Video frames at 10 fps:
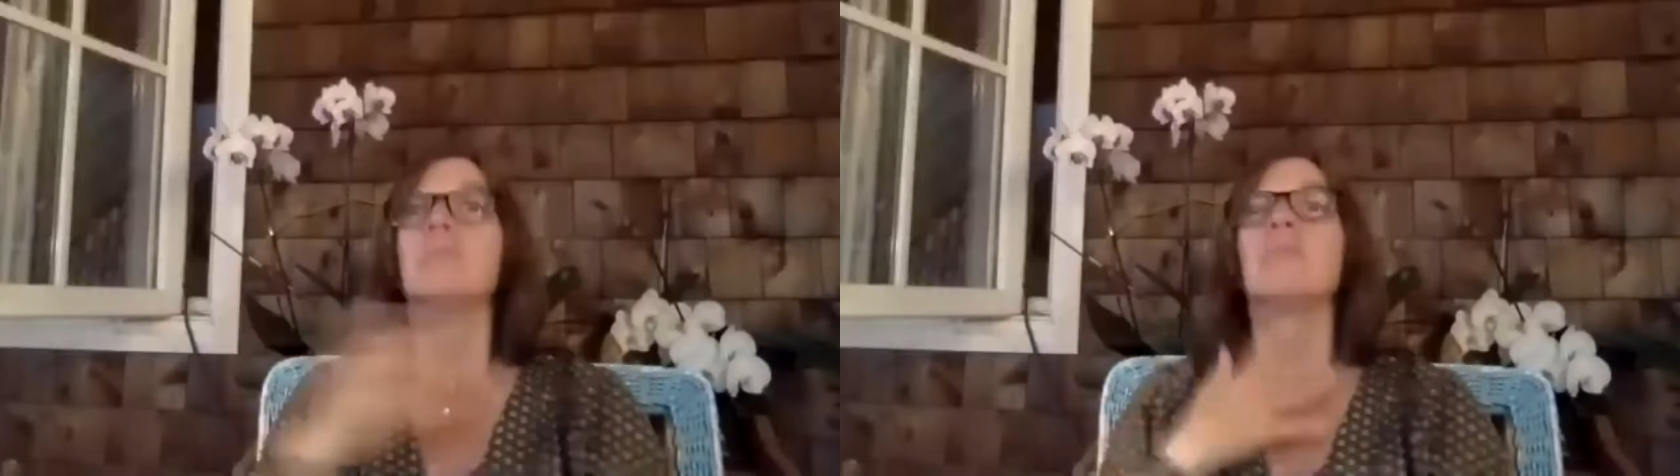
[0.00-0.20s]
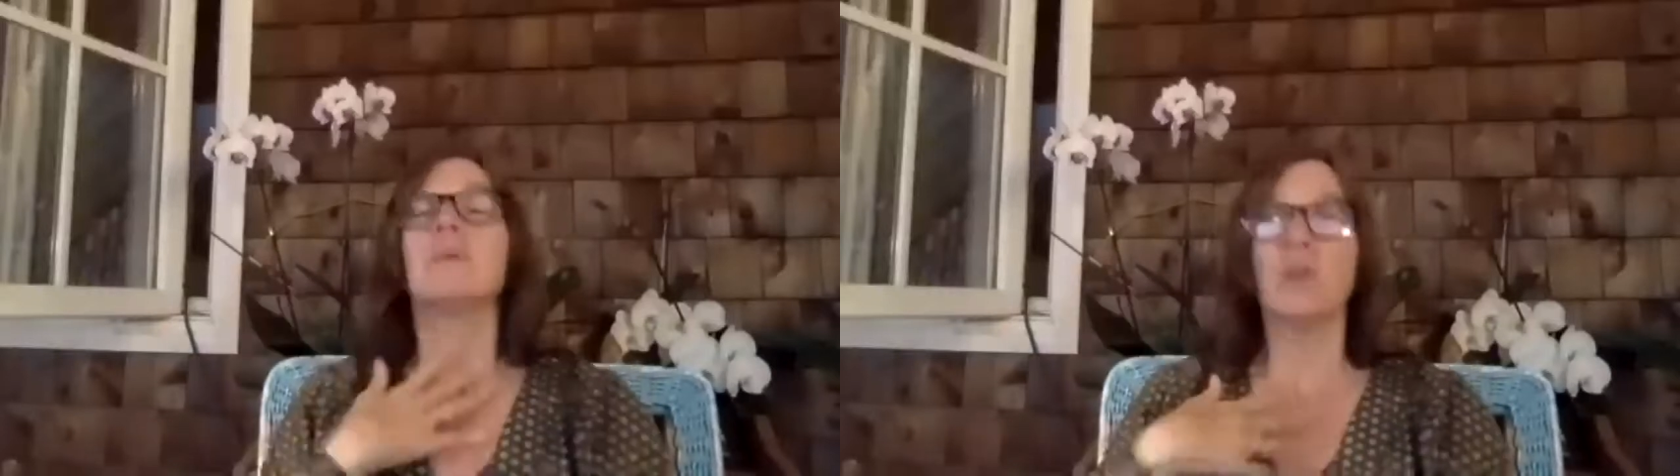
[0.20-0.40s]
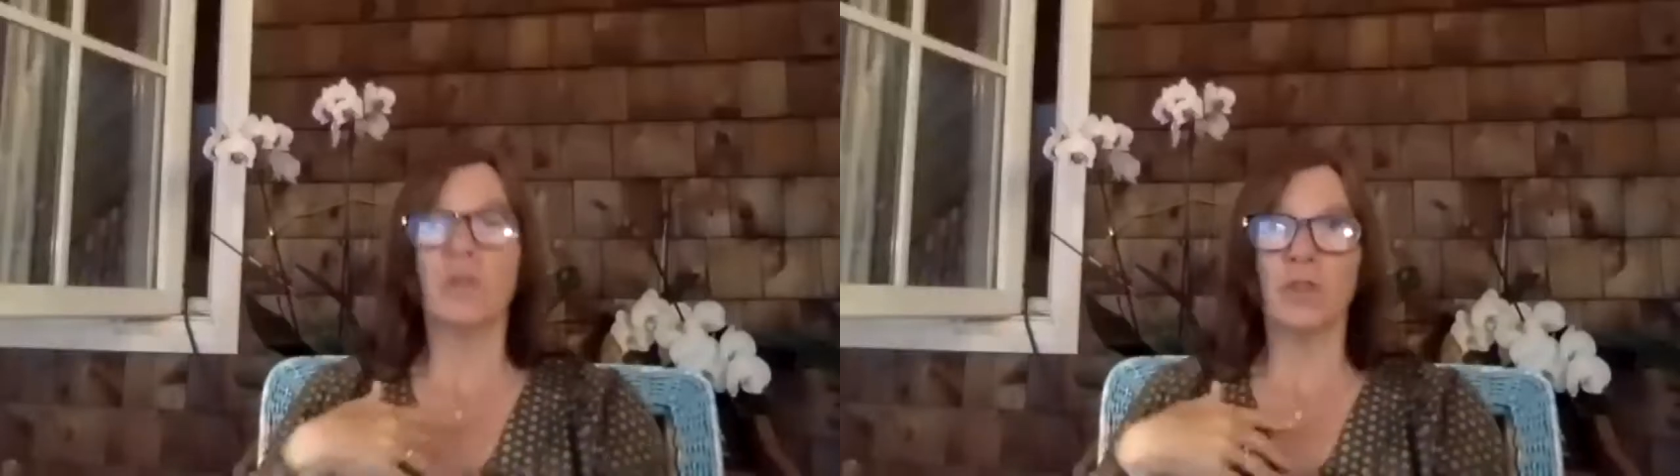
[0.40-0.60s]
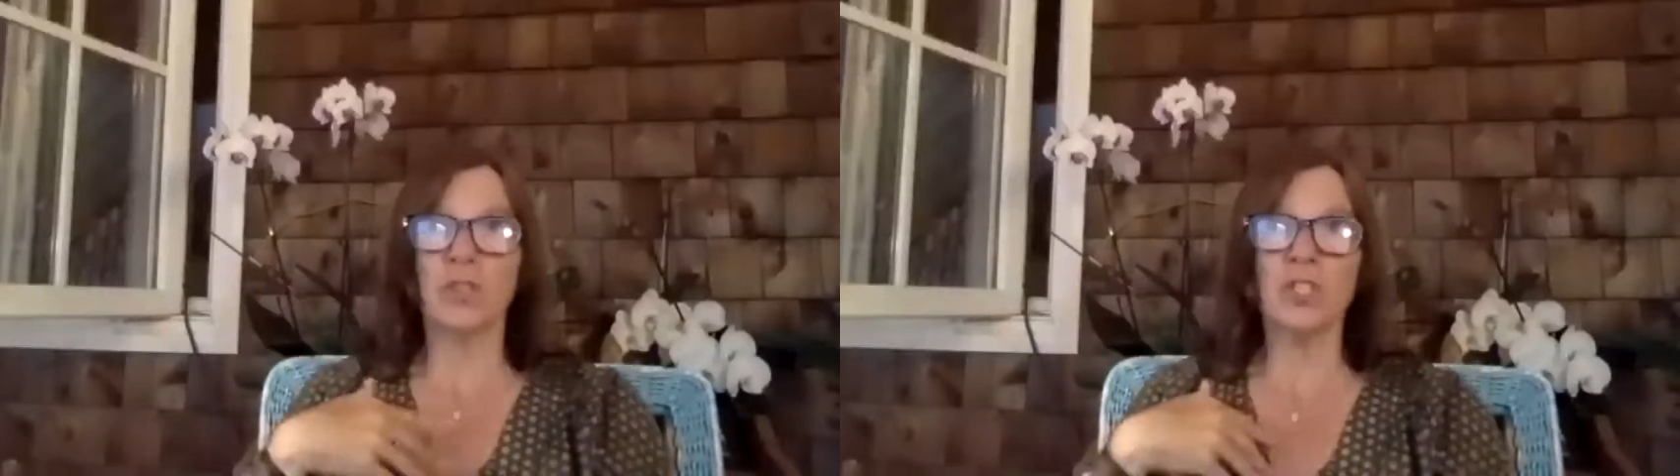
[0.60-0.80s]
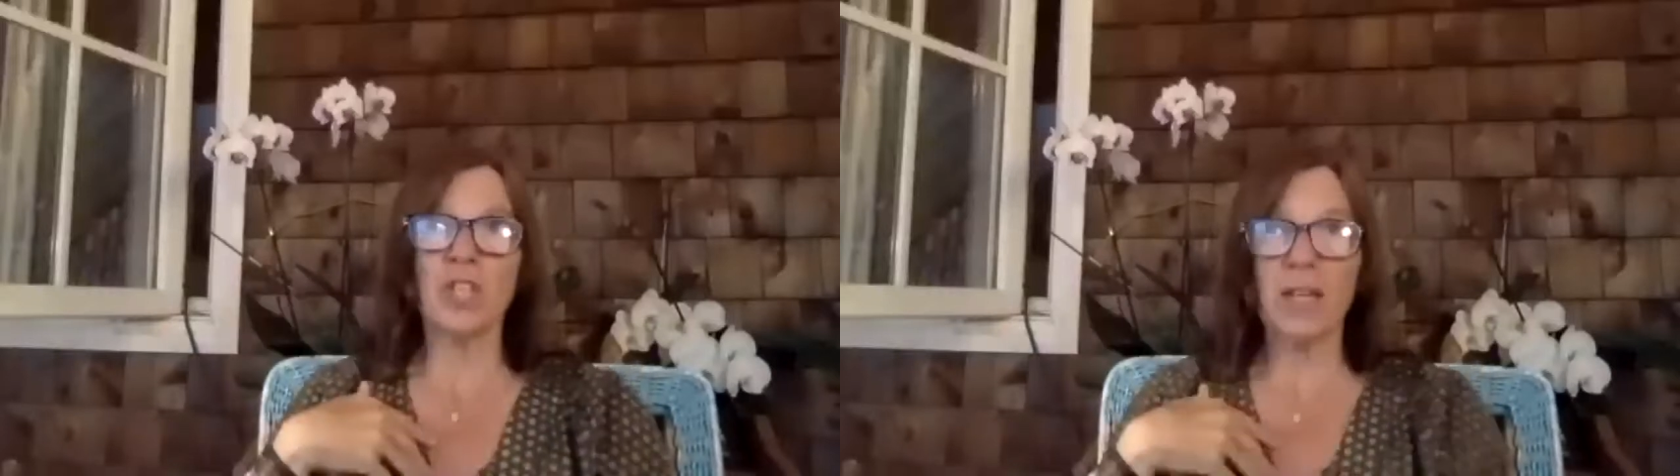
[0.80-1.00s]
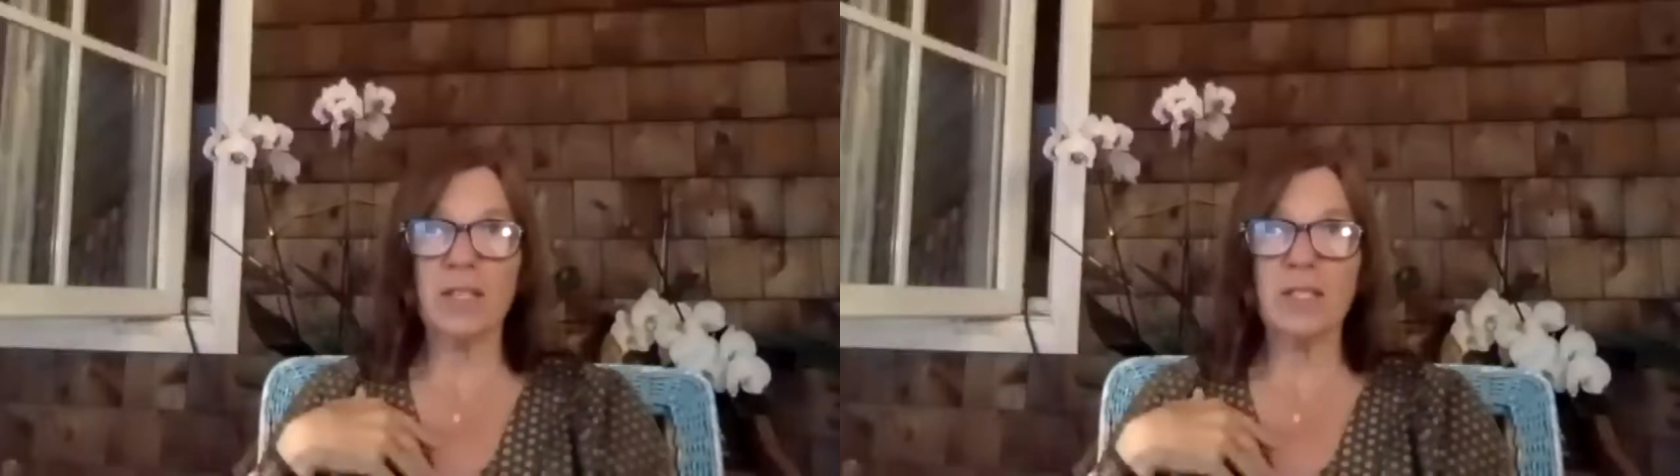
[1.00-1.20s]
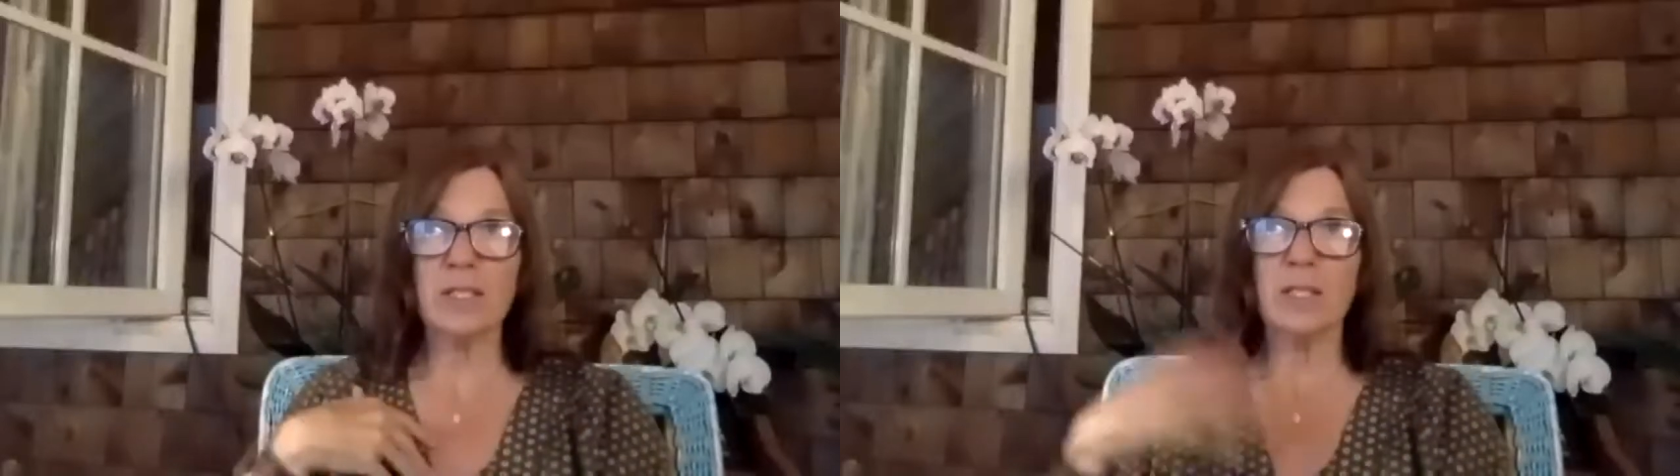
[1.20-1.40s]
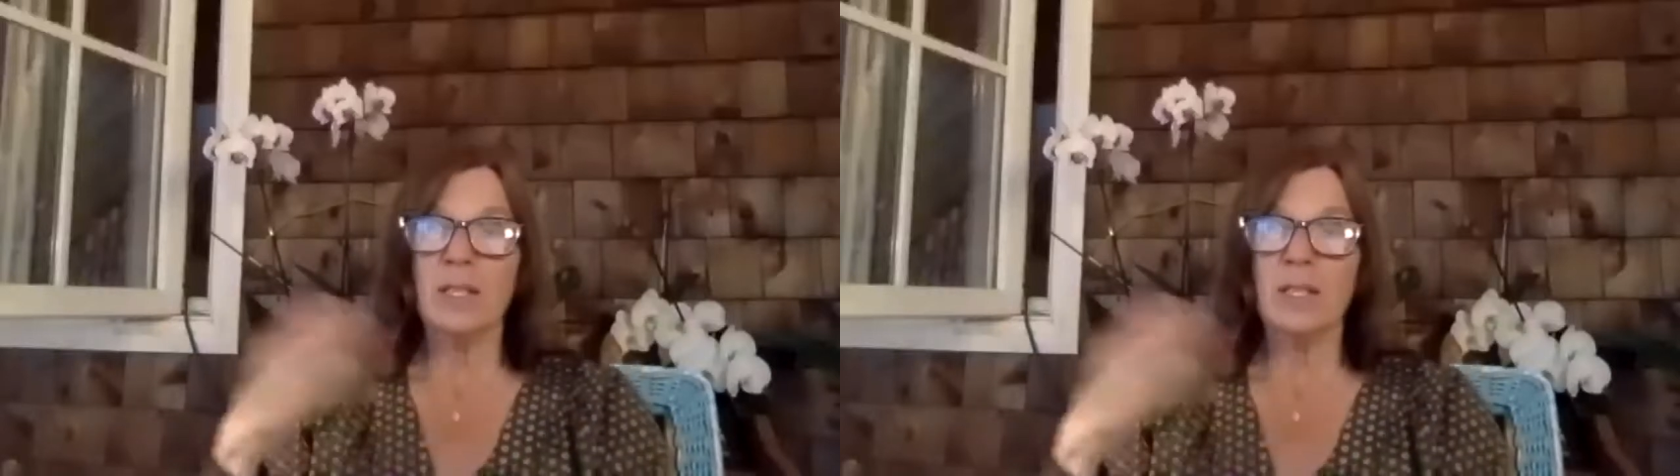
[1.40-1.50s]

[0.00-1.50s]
maybe on their chest.